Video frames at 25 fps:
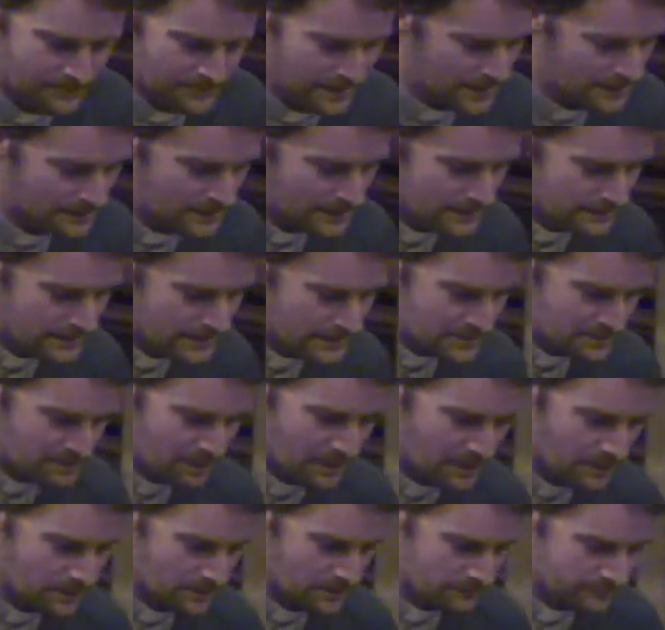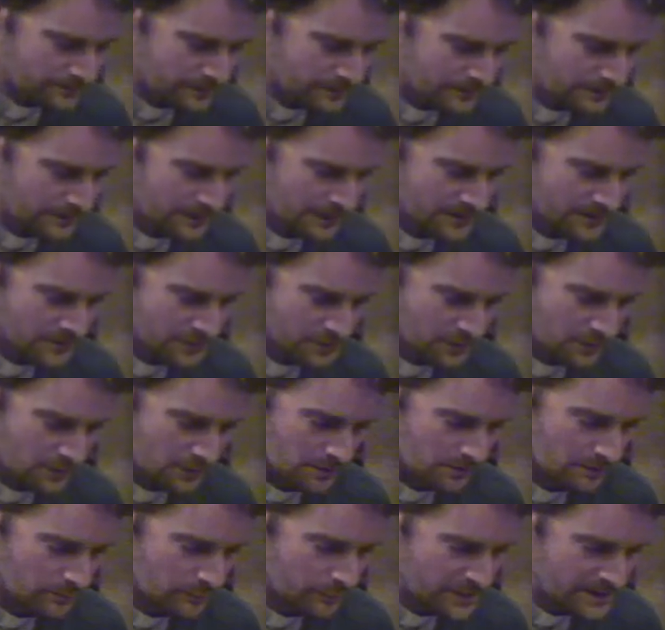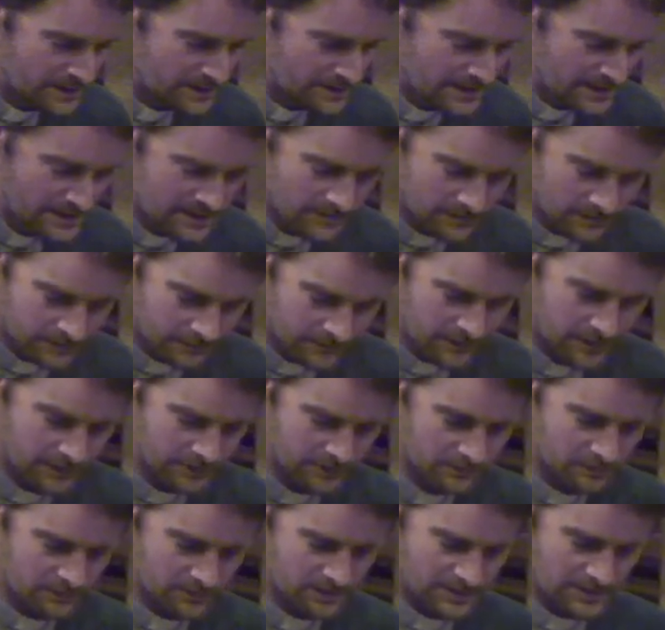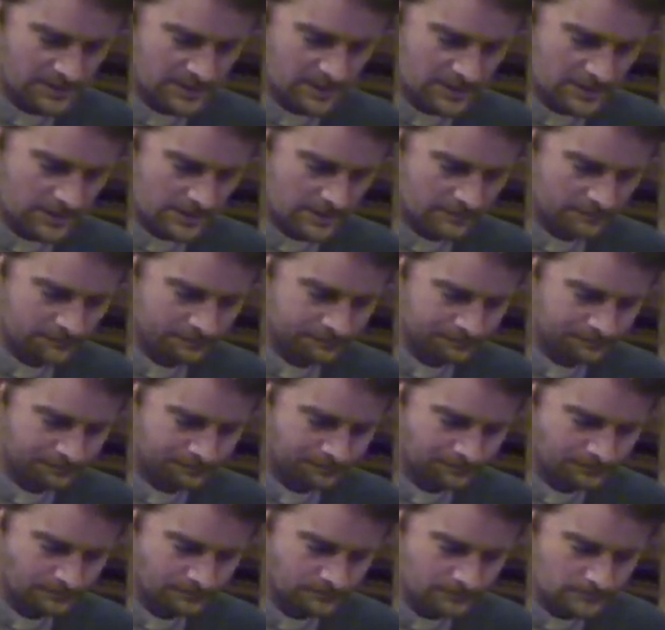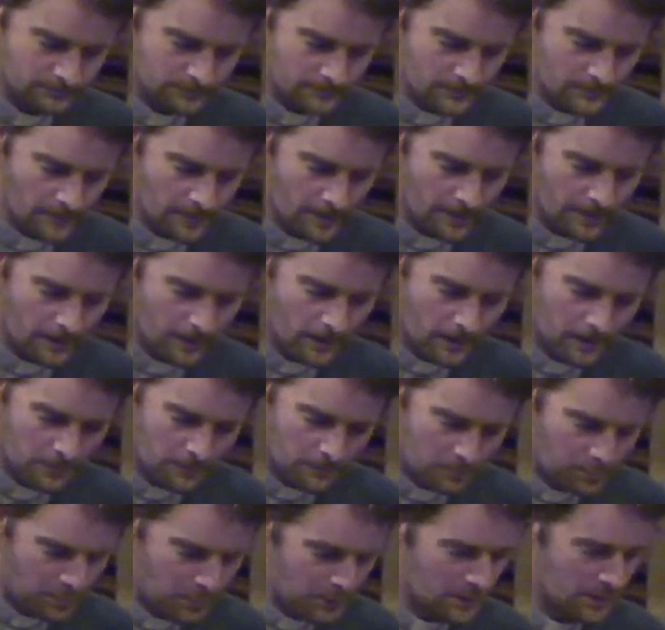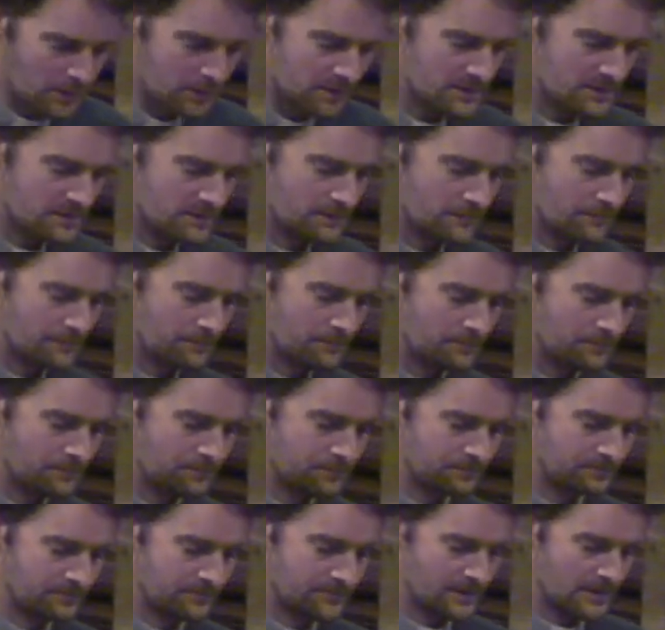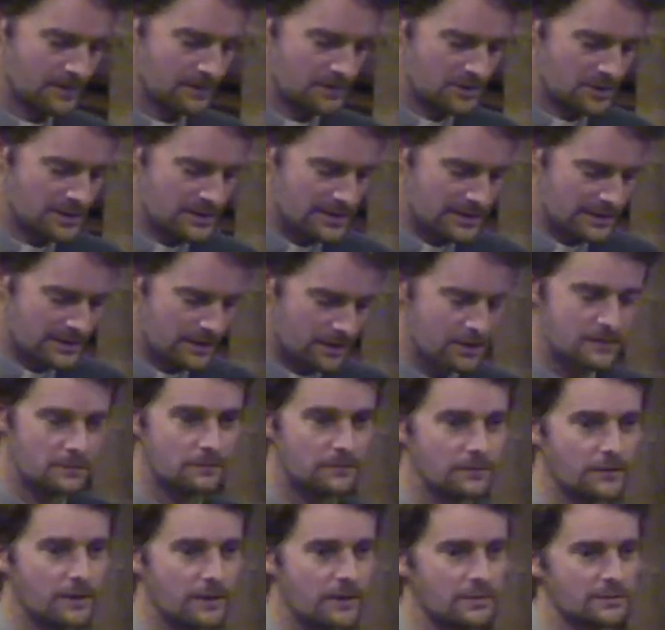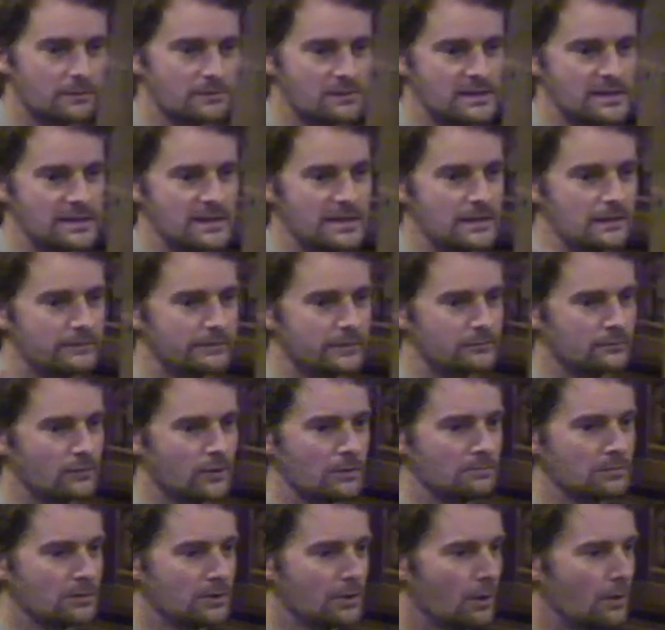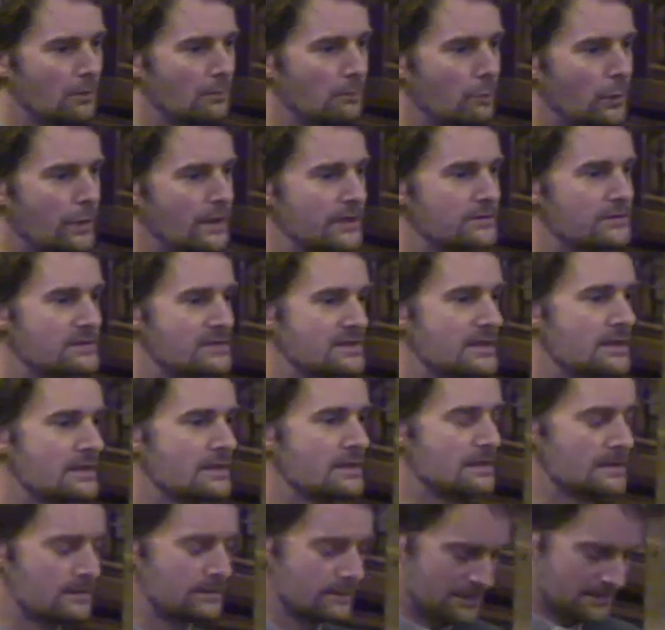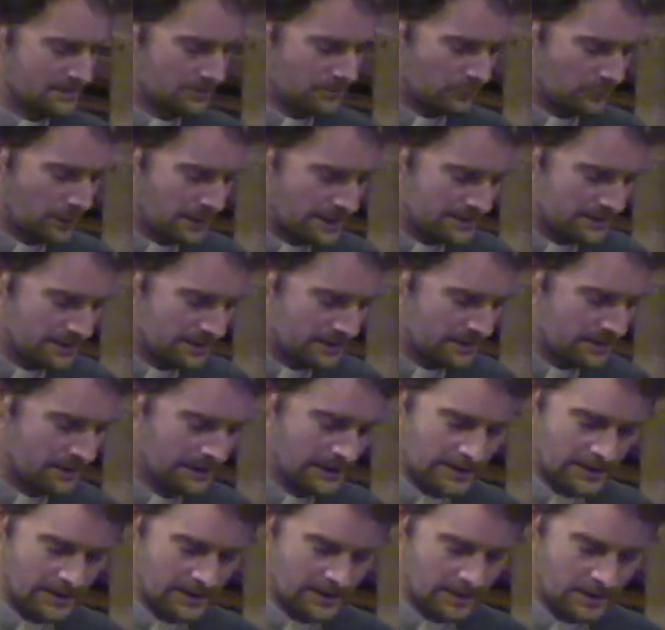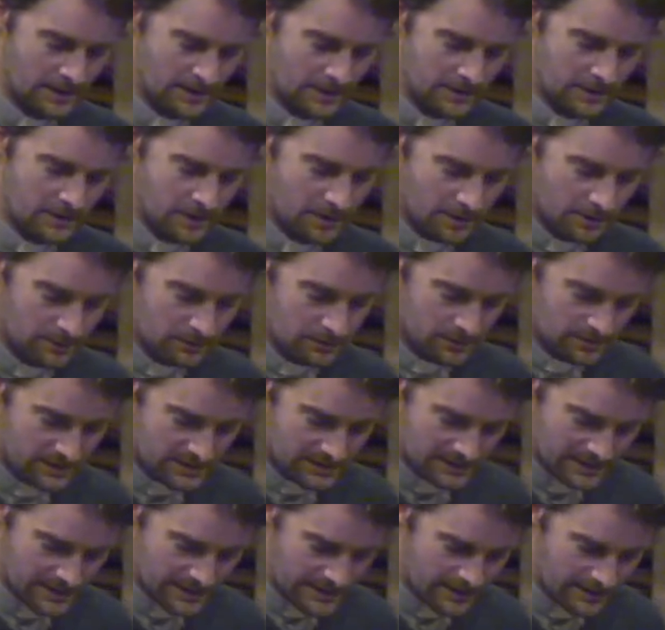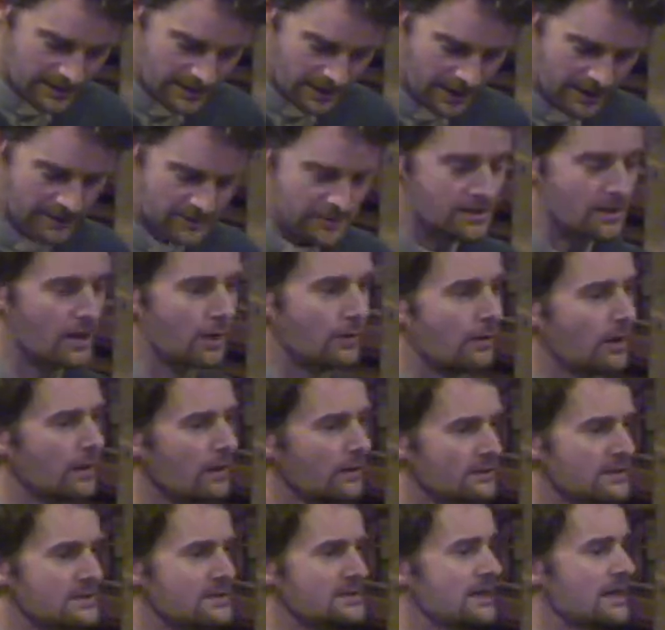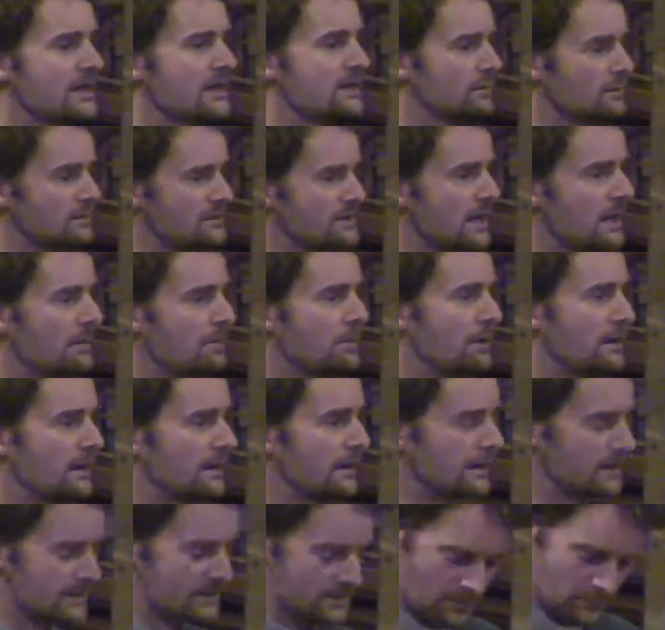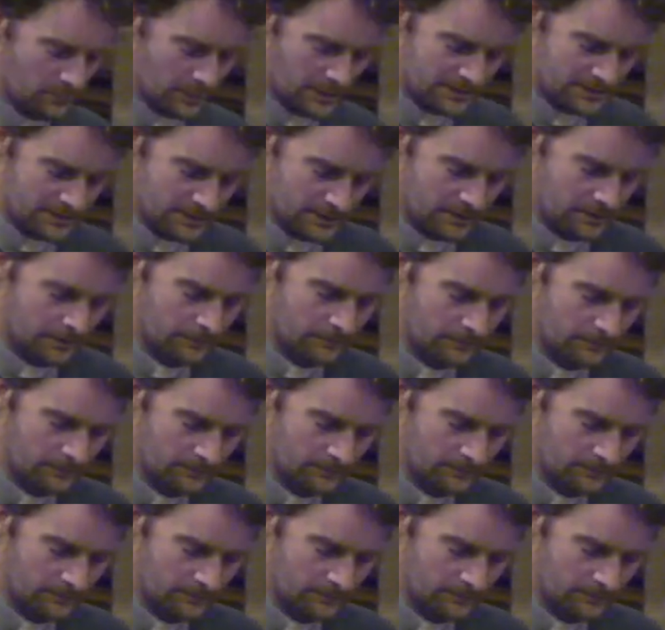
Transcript: And in this part of Revelation, we see the final scene, but just like the final scene of a rom-com where you see there's a wedding, you can see that and you go, I understand what's happening, it's a wedding.